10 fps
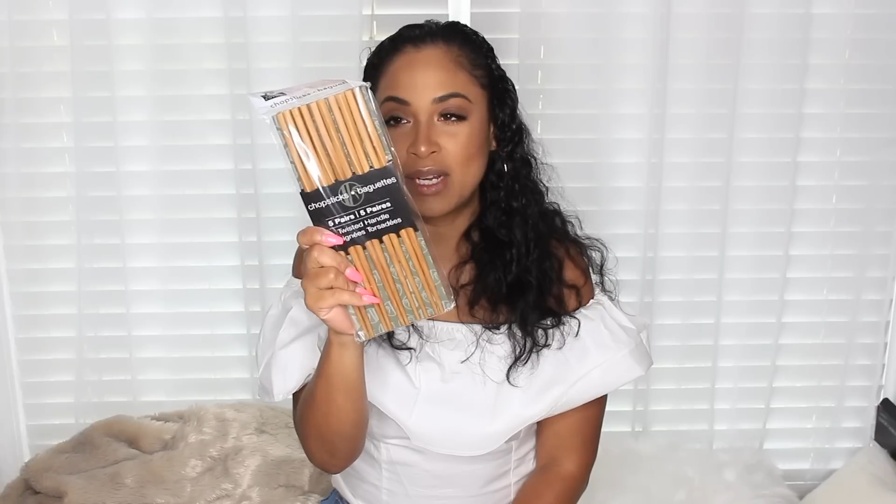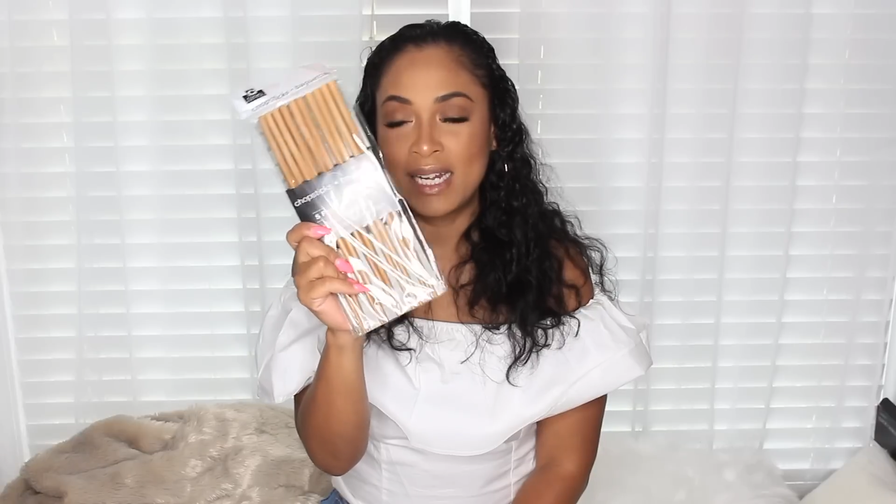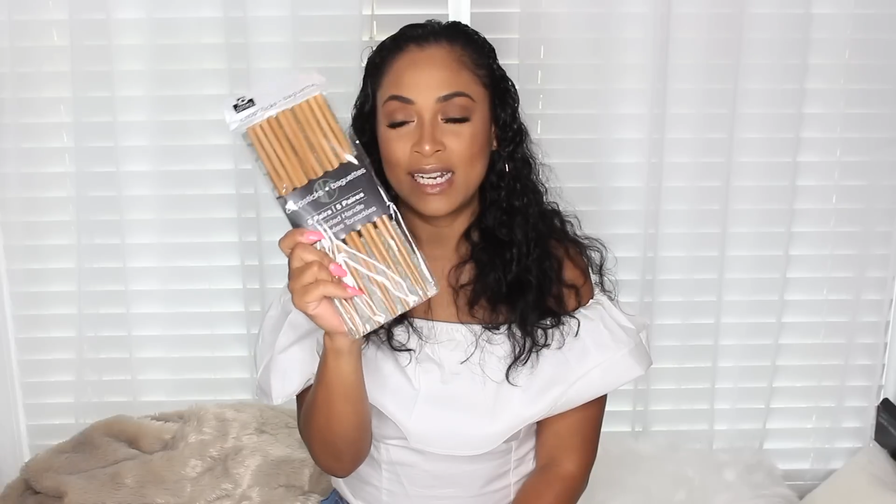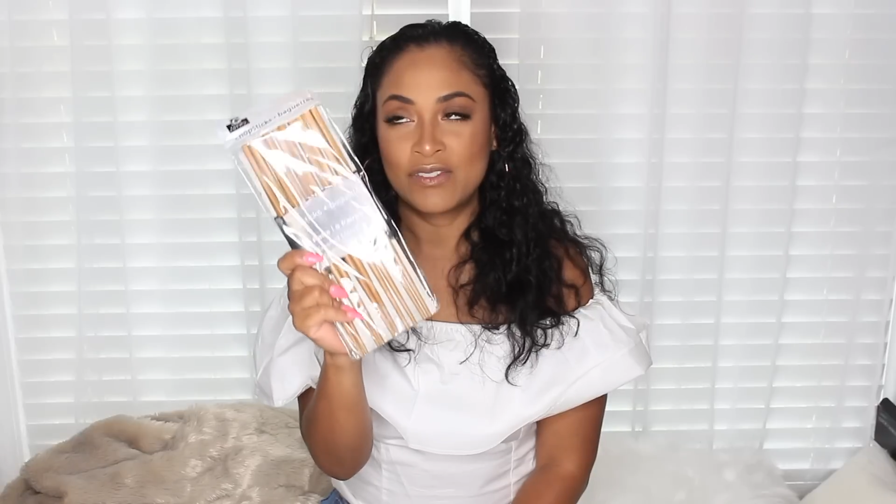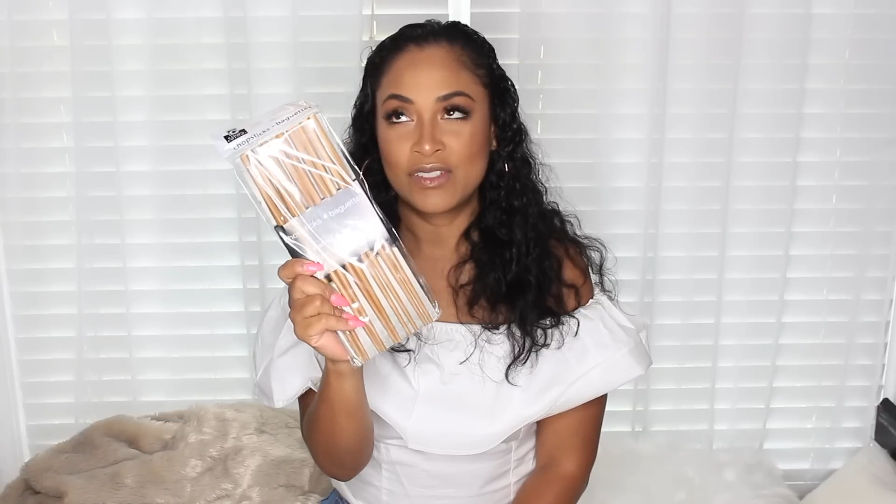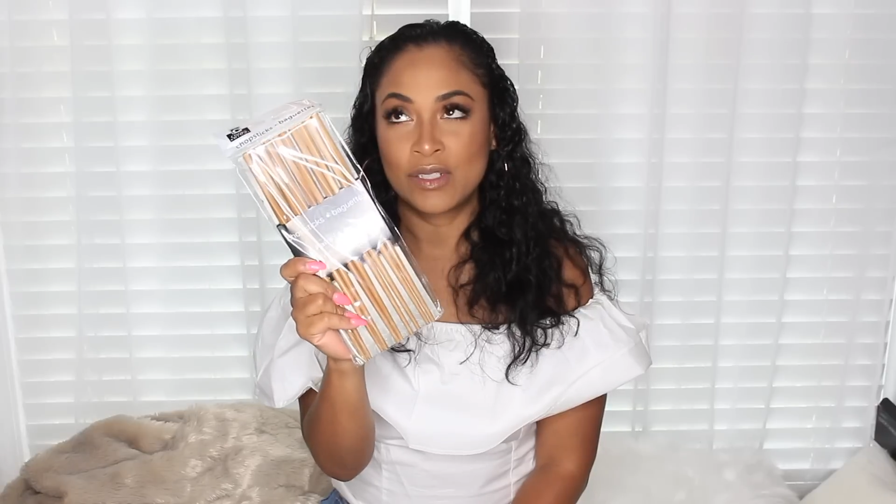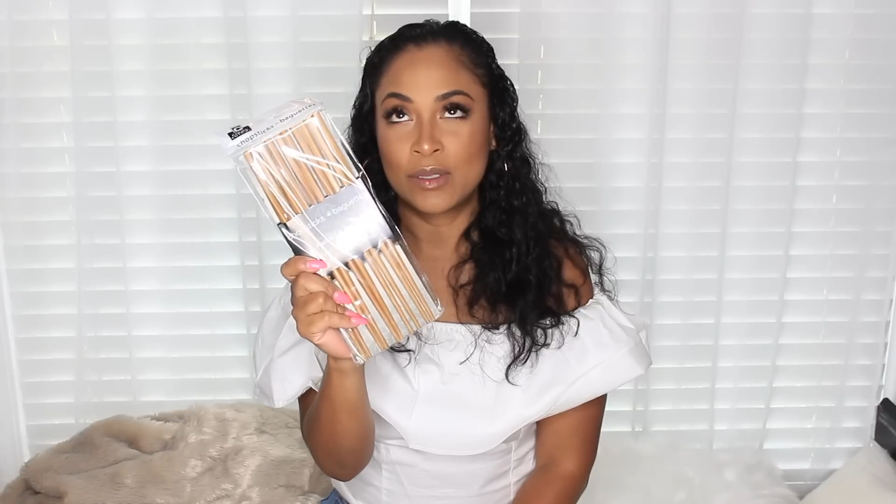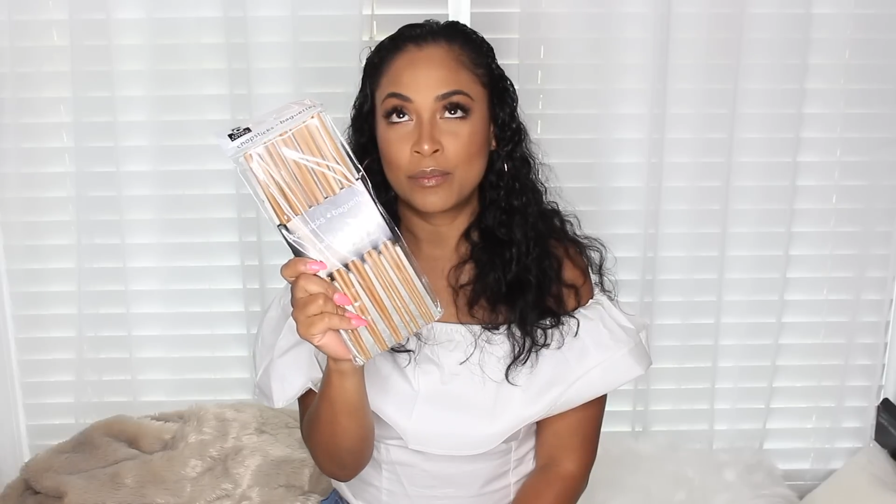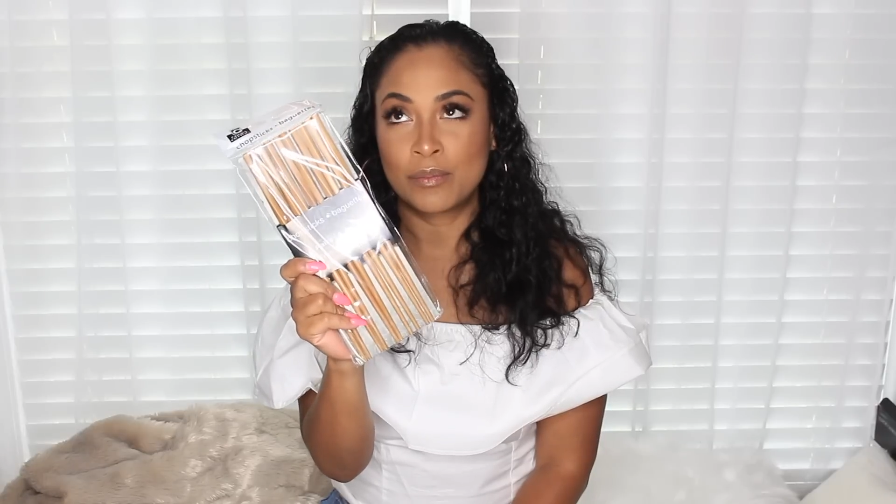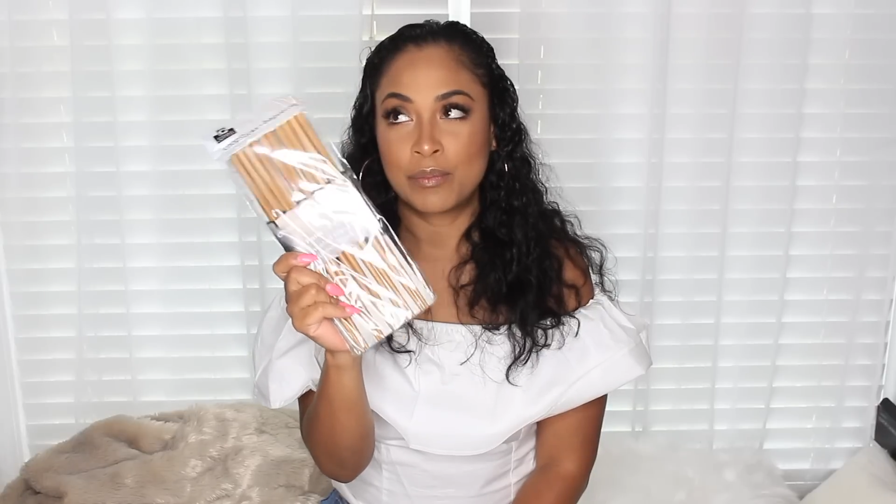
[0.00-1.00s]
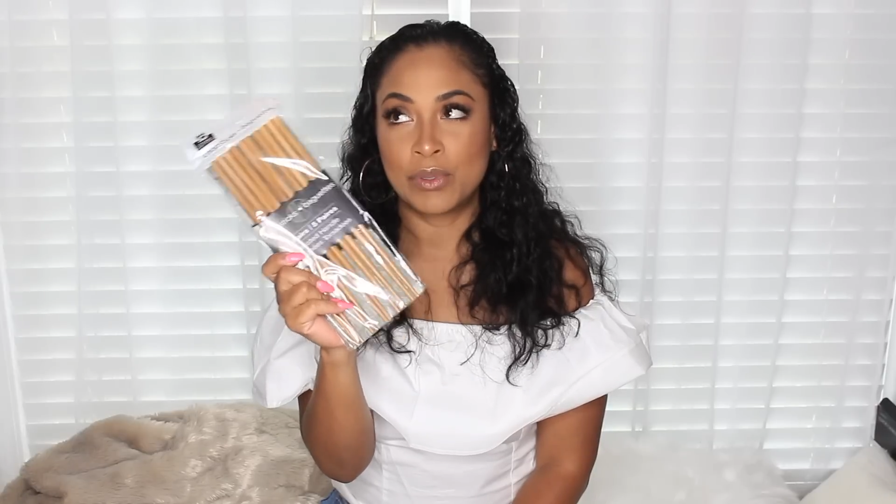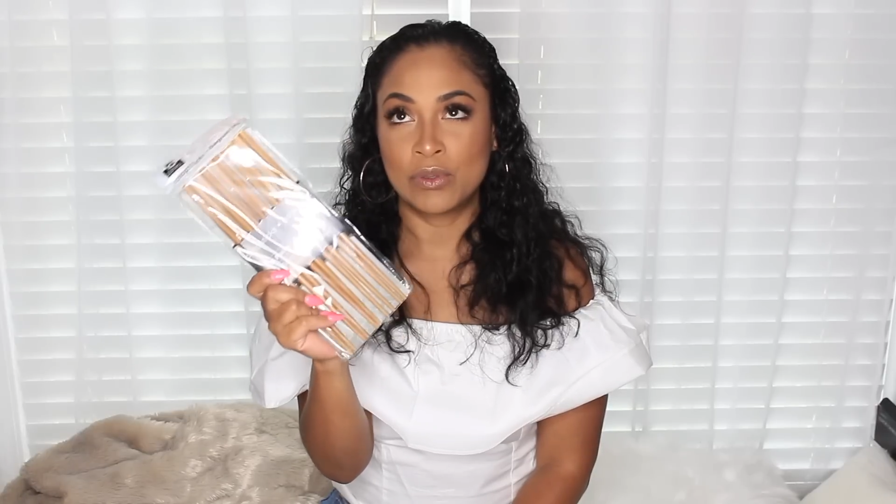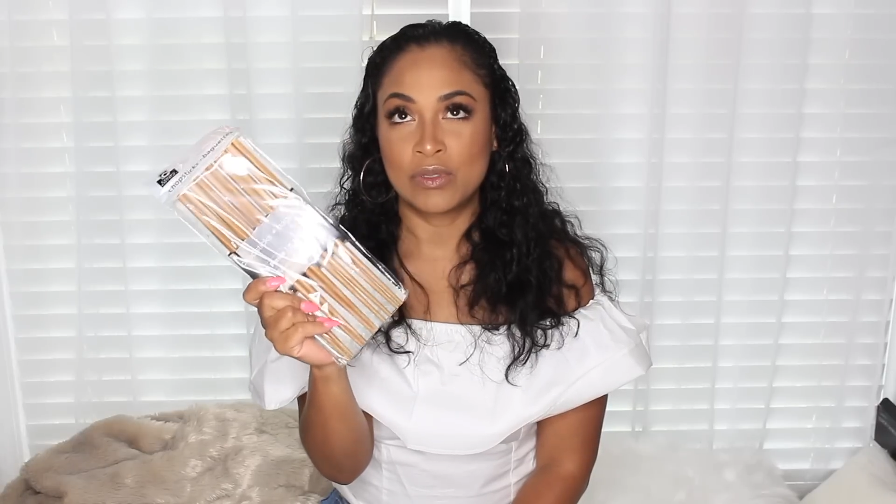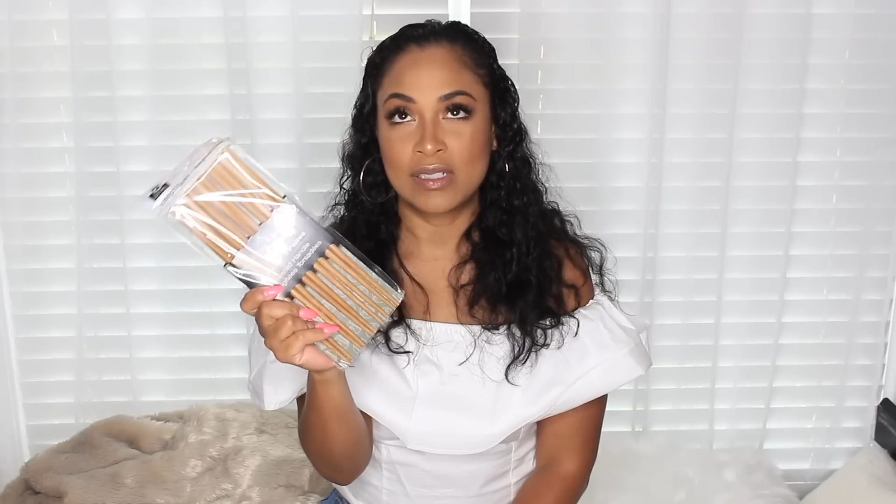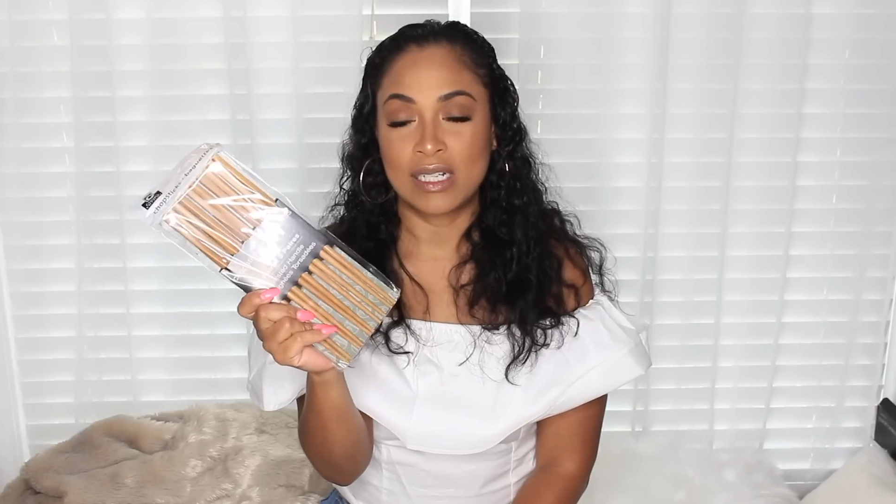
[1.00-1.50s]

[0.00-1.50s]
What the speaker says: I have some bowls